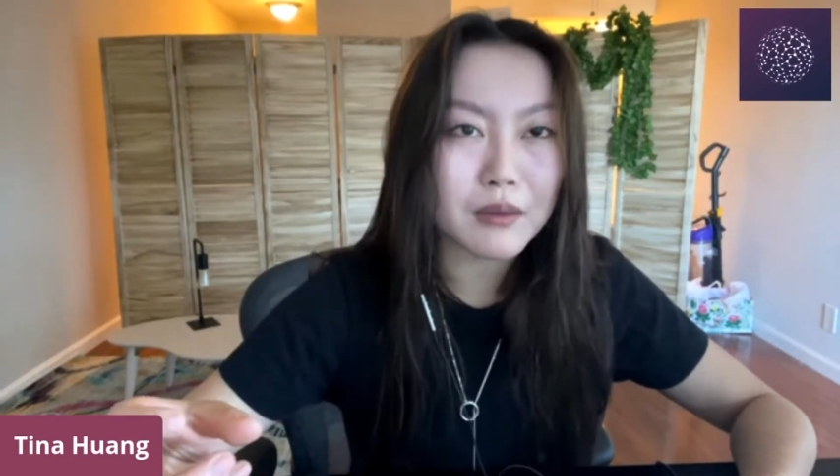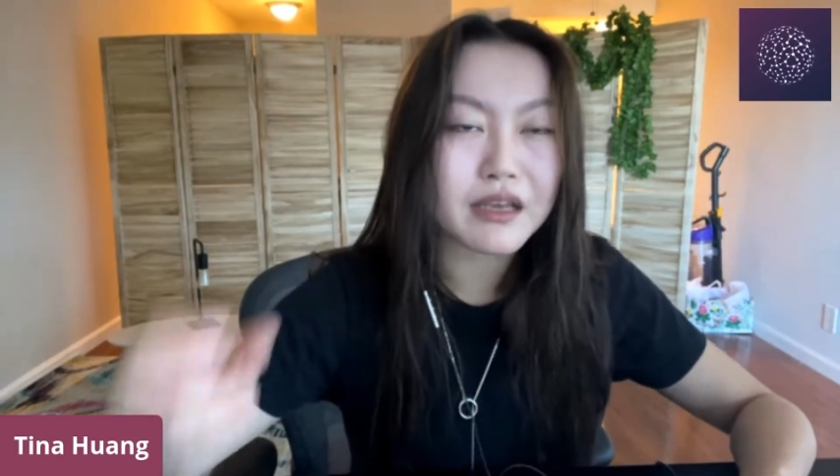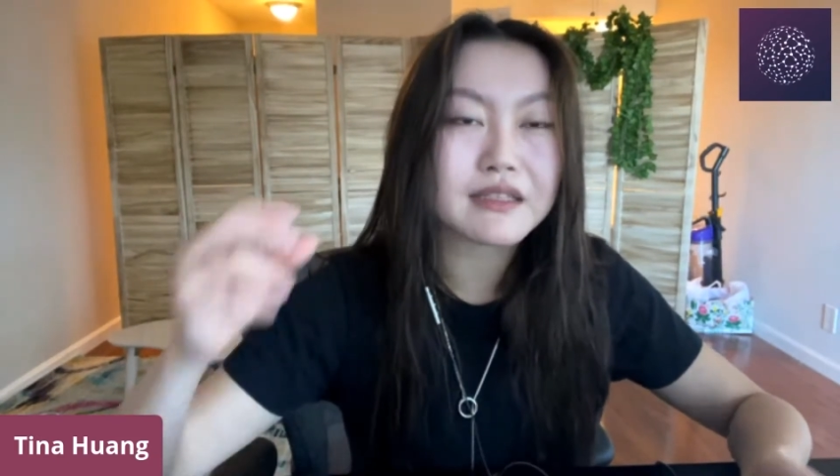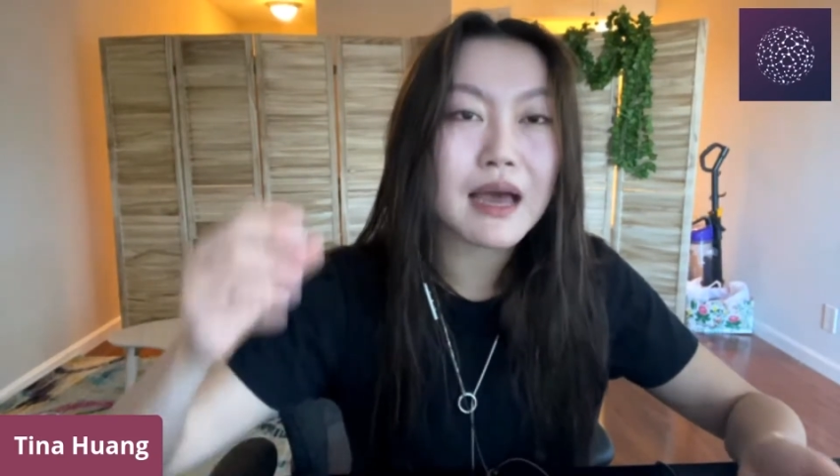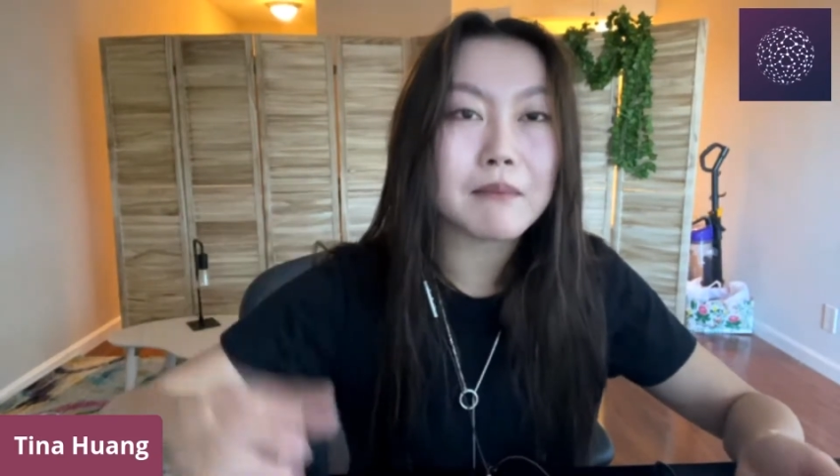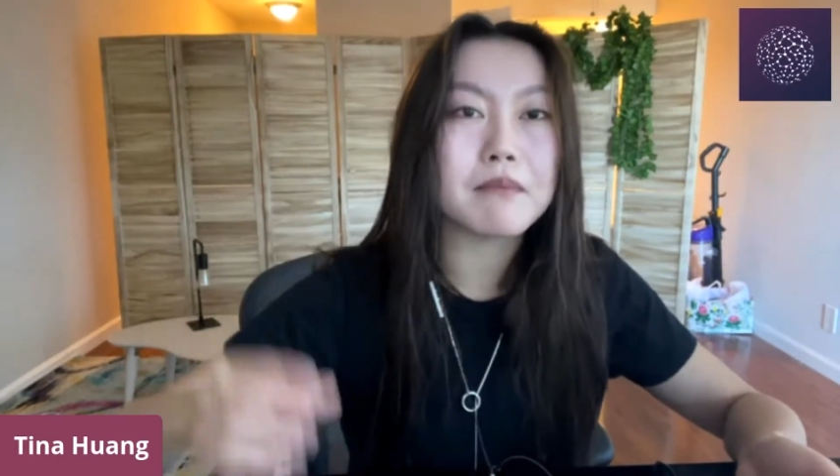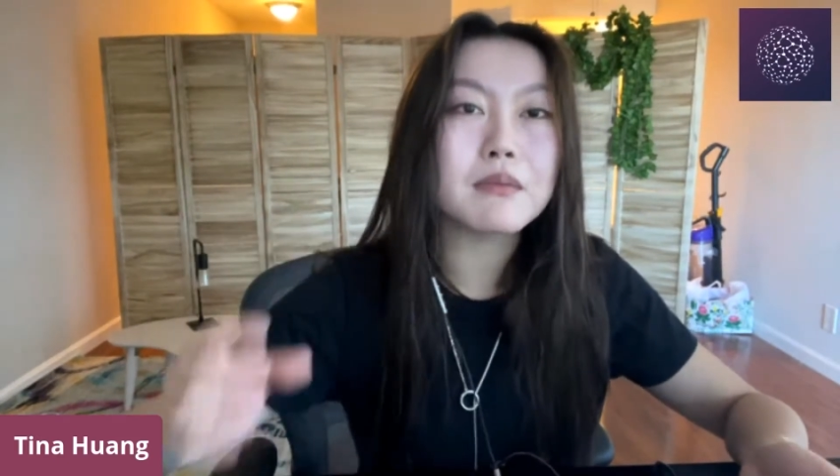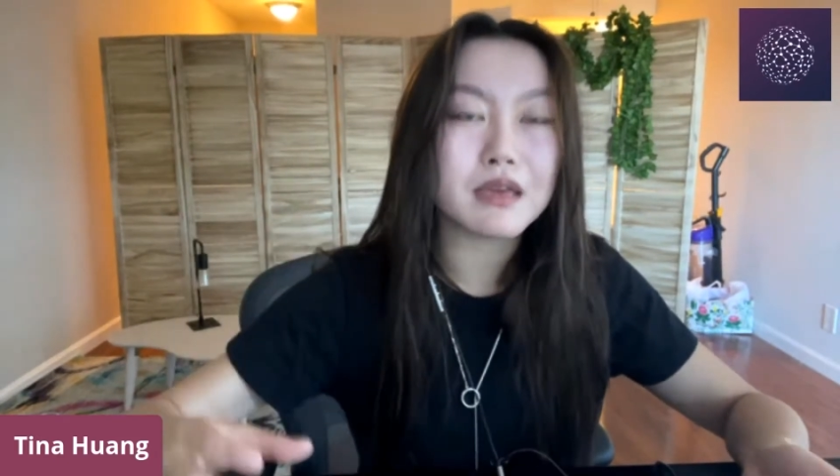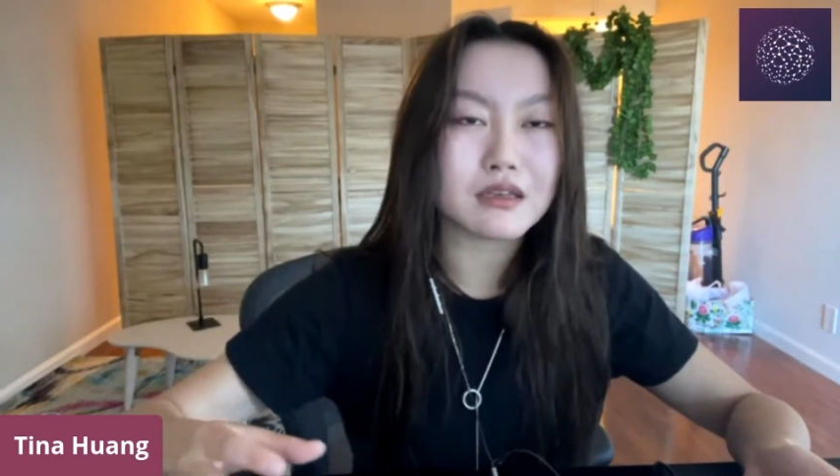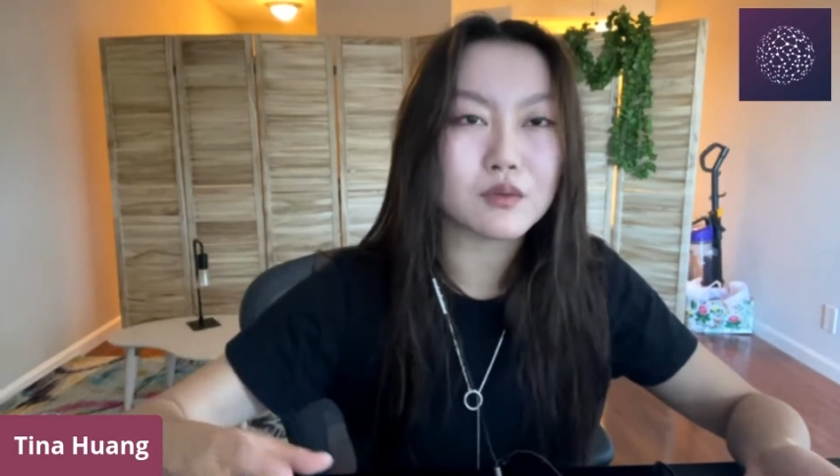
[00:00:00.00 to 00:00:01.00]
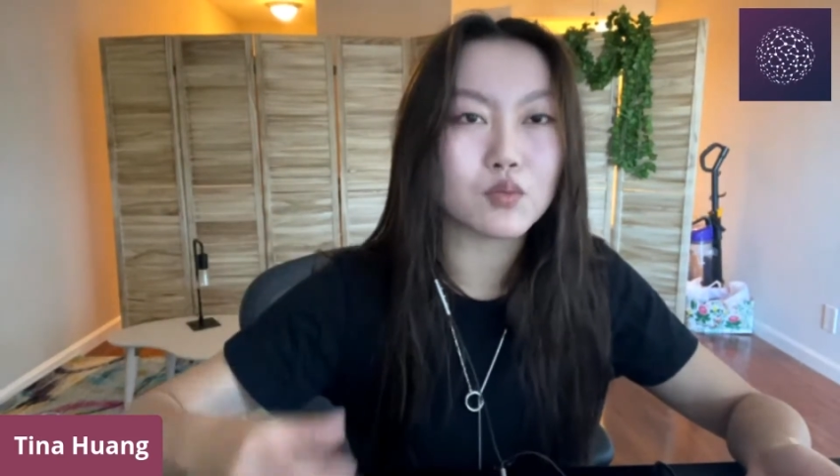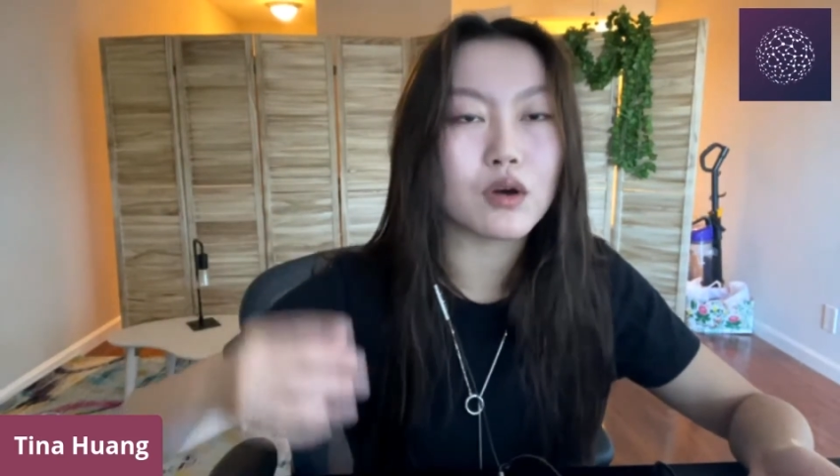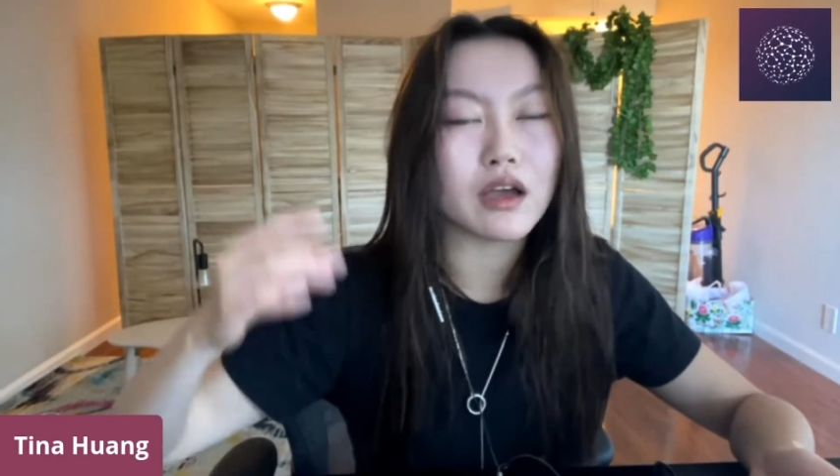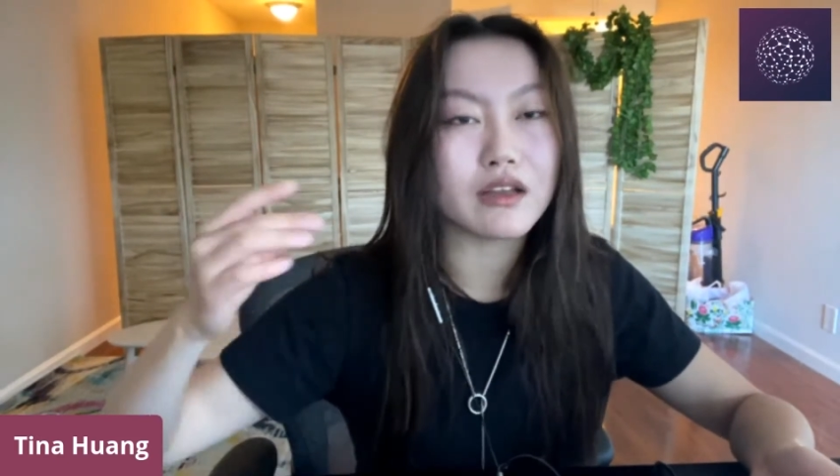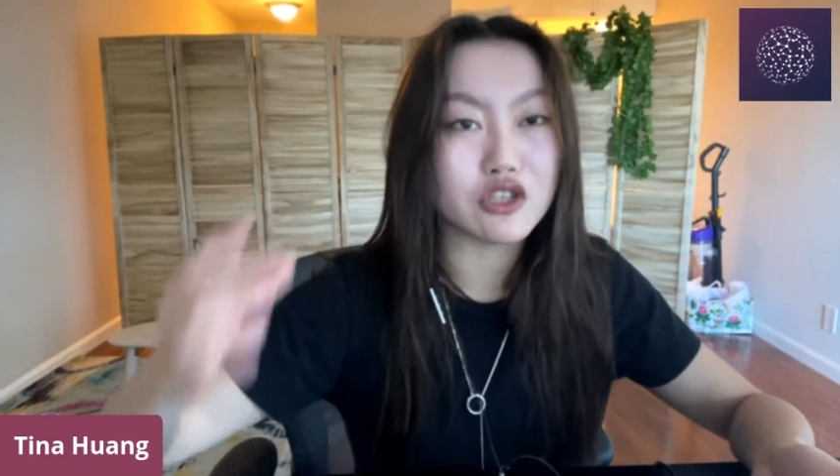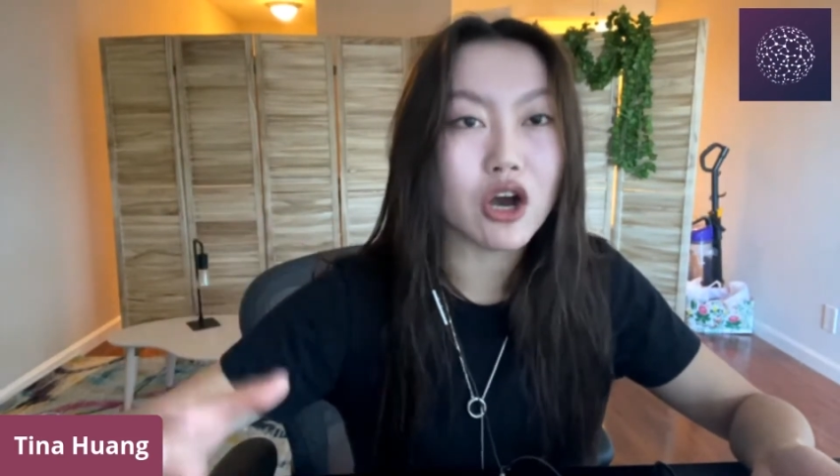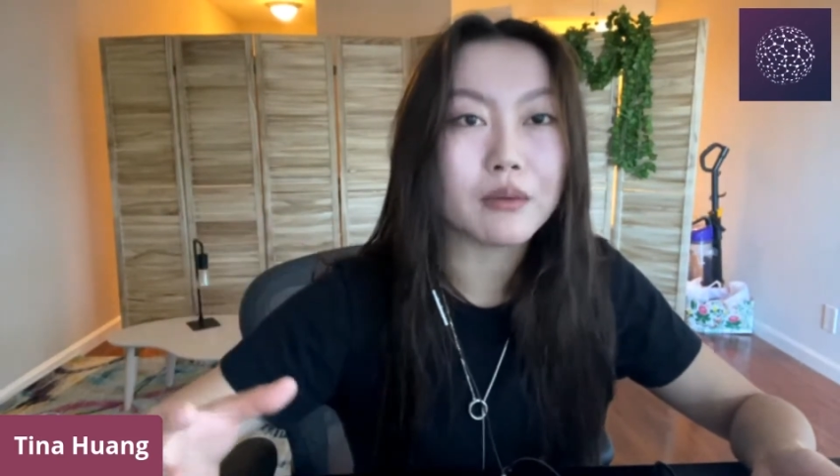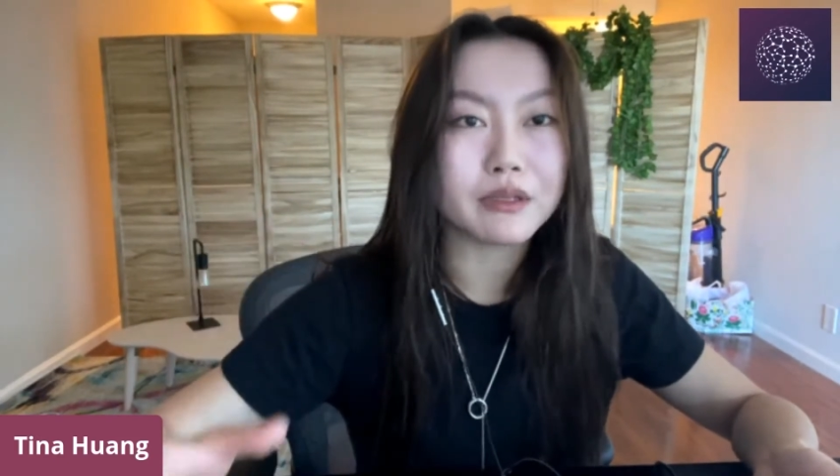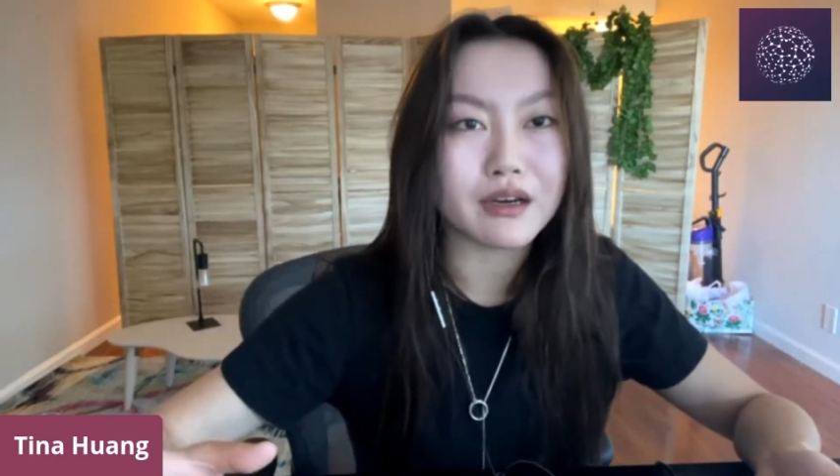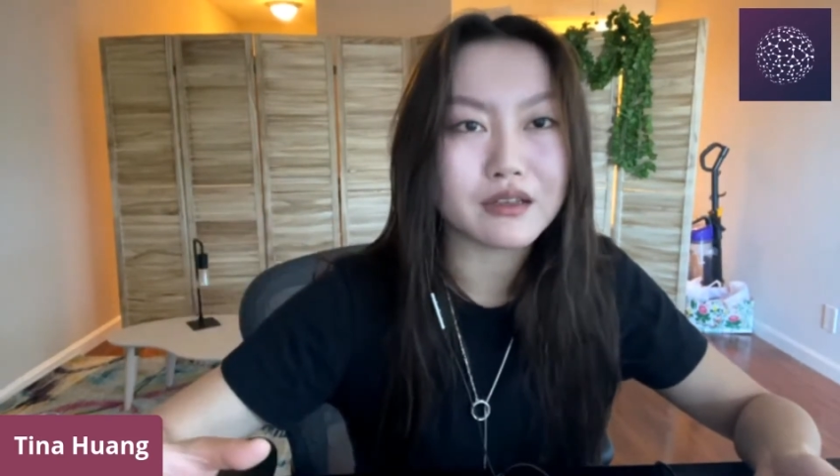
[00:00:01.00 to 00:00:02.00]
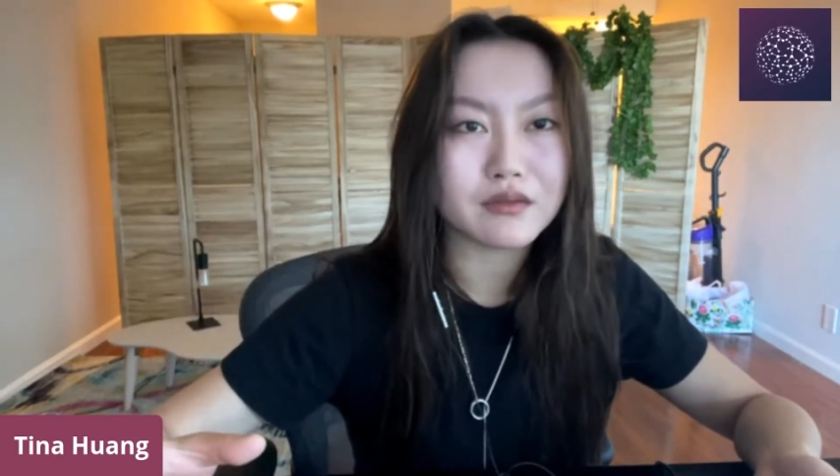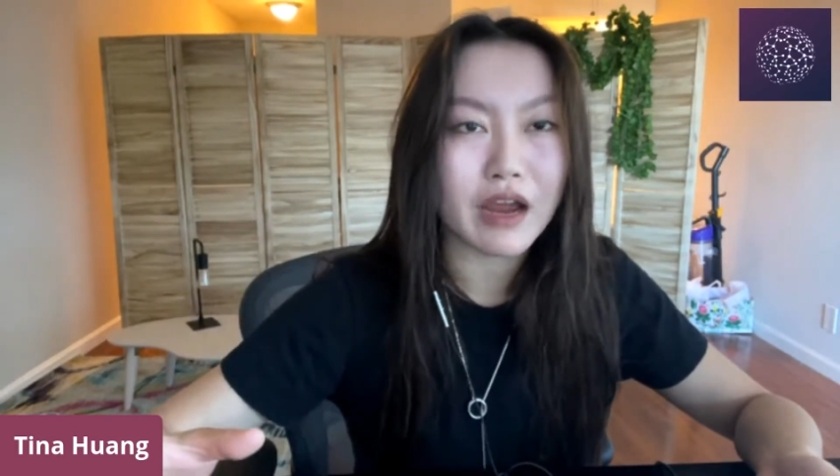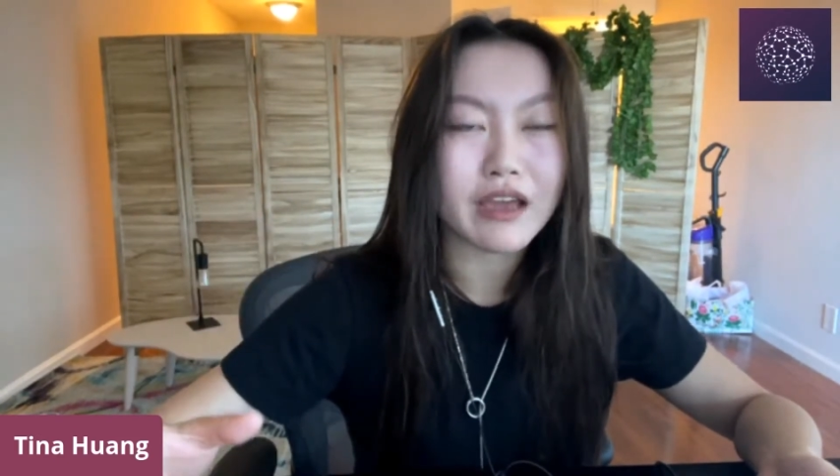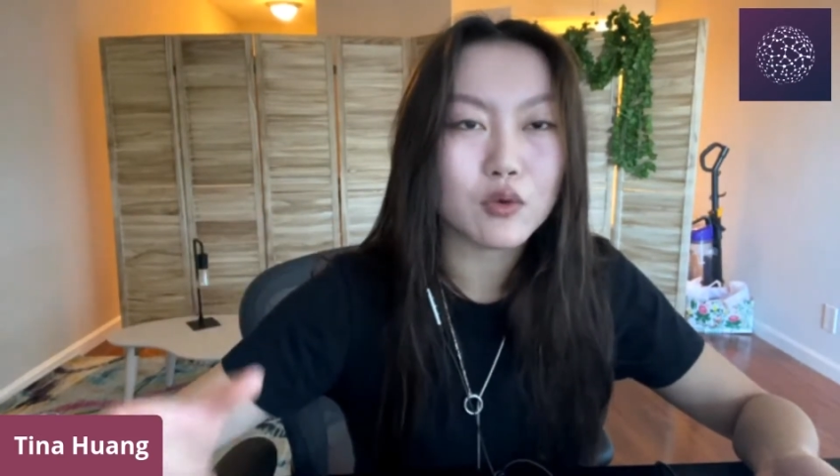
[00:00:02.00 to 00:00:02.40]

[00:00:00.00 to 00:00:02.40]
because that mimics what a job does, right?